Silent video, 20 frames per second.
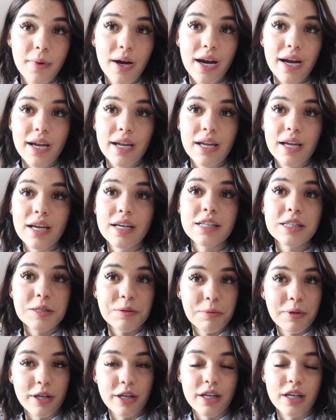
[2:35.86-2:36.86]
my
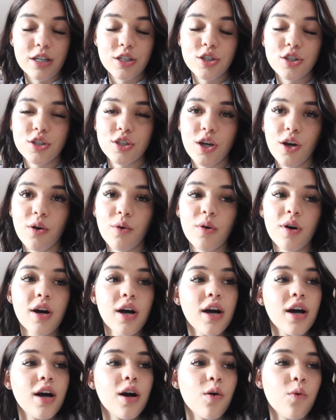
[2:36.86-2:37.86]
experience. So
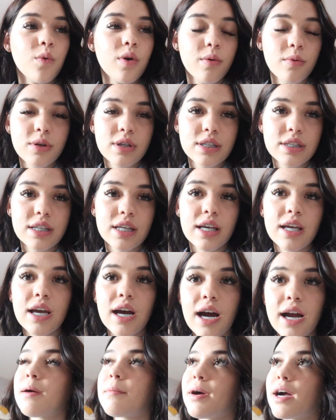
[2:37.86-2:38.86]
we will see.
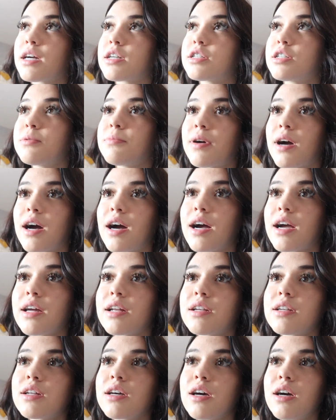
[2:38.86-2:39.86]
I'm actually
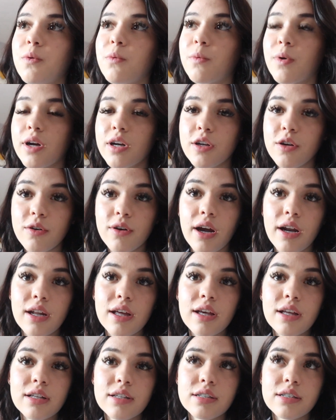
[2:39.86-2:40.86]
behind 1
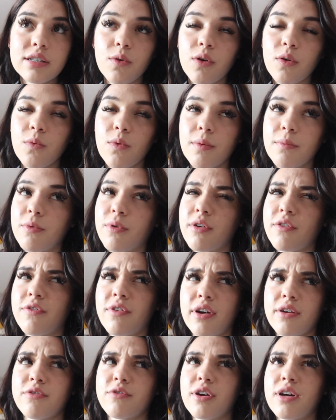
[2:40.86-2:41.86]
credit or
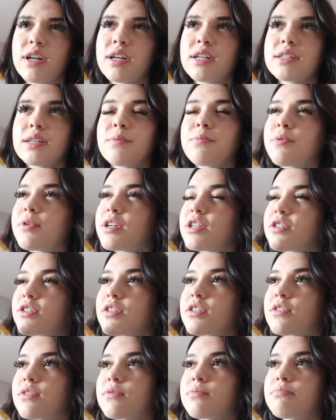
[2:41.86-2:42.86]
1.5 credits. I'm pretty sure
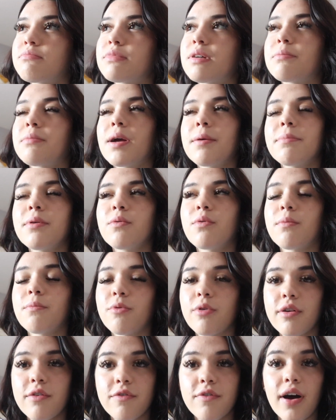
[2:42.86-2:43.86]
it might be
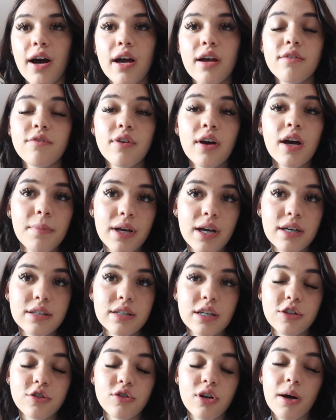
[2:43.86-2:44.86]
1.5 because
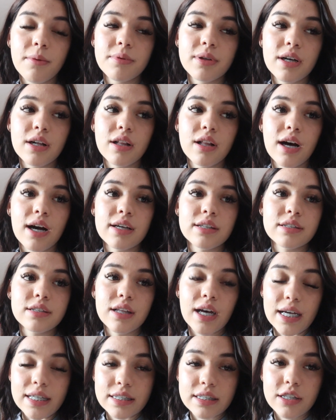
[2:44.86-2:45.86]
I dropped a class
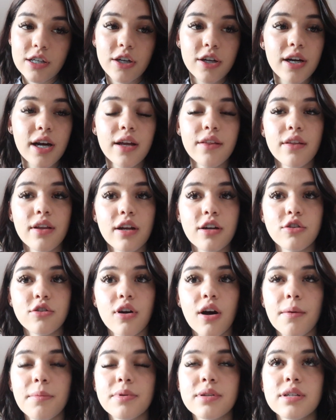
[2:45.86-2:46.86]
last year and then I
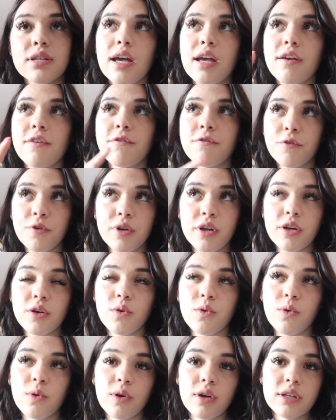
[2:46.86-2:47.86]
dropped a full year
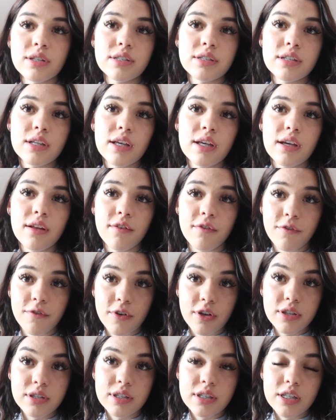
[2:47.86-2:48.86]
course in
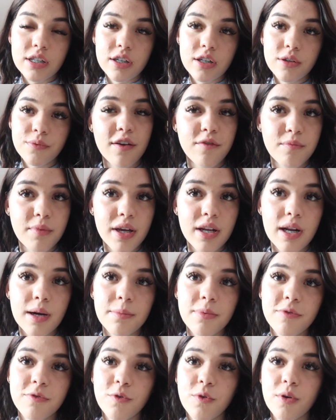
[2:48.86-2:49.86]
first year. I've made
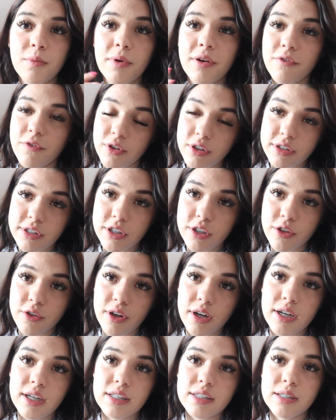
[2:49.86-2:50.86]
up for my first year
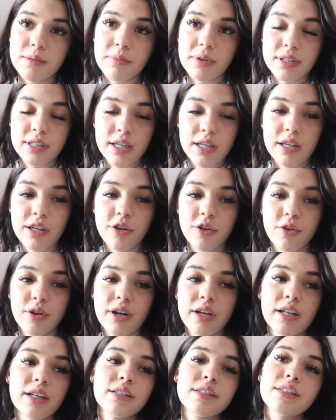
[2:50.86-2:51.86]
credits and my second year
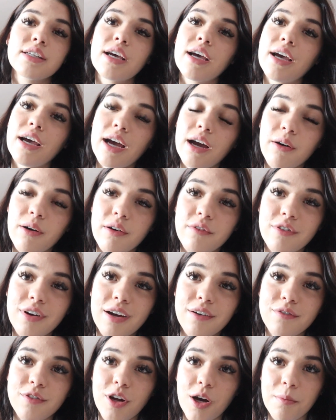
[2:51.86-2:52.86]
credits. However,
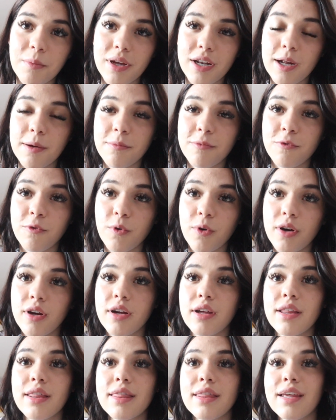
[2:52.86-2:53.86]
I've not made up
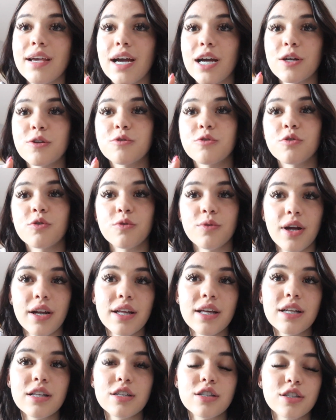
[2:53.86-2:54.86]
for the actual
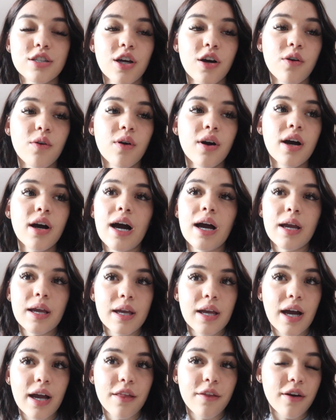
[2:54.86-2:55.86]
credits, so
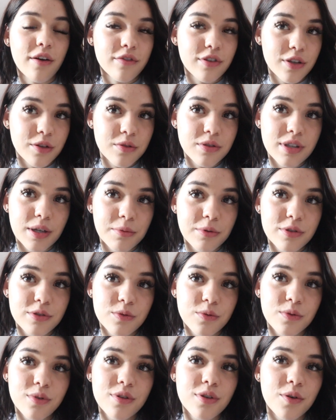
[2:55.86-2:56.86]
I either have to do summer
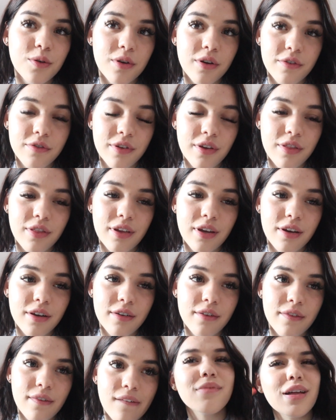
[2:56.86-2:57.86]
school or a fifth
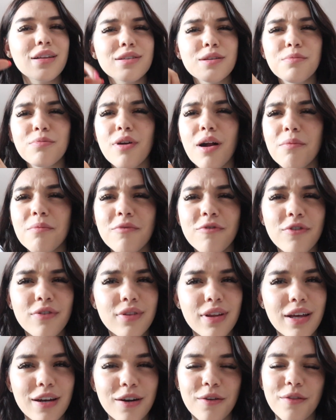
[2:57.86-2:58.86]
year. That's a problem for
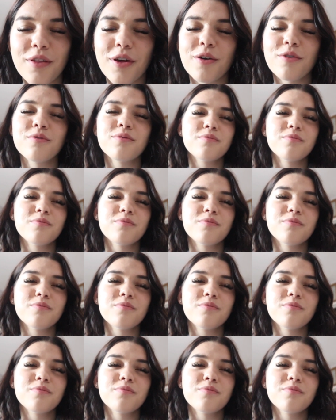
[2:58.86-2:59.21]
later though.